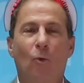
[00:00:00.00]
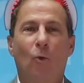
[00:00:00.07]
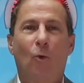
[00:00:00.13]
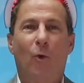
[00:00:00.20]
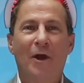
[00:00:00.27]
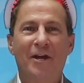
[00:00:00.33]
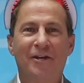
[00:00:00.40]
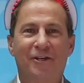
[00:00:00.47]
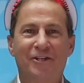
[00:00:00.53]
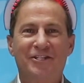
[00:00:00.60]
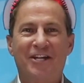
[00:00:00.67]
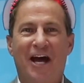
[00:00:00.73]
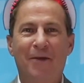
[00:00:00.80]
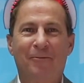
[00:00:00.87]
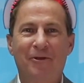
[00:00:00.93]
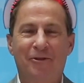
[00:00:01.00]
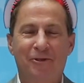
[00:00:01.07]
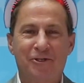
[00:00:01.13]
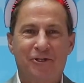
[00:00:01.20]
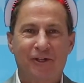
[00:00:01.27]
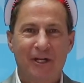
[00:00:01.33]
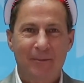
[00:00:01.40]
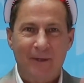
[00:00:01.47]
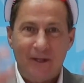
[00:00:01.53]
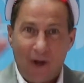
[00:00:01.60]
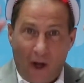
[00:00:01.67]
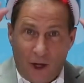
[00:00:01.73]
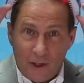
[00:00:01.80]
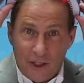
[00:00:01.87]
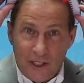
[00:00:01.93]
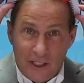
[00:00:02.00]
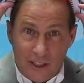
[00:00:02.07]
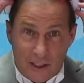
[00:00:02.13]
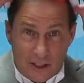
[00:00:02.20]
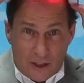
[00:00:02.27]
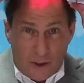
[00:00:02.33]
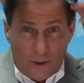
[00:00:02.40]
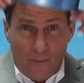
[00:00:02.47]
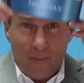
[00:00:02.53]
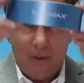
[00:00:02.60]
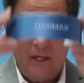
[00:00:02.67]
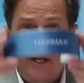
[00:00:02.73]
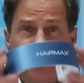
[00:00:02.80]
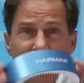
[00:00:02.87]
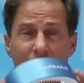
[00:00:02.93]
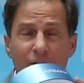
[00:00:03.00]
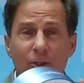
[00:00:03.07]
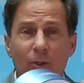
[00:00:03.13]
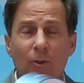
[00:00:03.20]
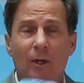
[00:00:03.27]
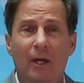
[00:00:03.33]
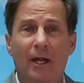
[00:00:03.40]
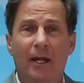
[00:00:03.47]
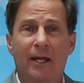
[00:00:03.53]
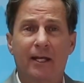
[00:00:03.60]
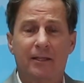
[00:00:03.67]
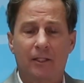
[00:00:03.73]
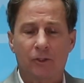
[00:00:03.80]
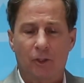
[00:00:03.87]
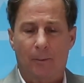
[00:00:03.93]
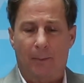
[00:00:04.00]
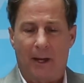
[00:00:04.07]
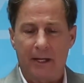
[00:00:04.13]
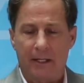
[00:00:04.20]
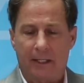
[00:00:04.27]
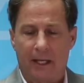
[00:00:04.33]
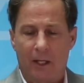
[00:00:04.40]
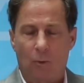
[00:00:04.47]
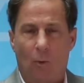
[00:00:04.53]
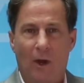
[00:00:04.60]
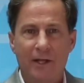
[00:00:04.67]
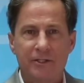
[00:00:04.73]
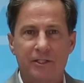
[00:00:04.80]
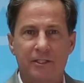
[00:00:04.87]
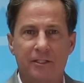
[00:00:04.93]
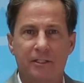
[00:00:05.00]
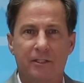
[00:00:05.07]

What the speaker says: When you're done with your treatment, all you need to do is to hit the little button again once.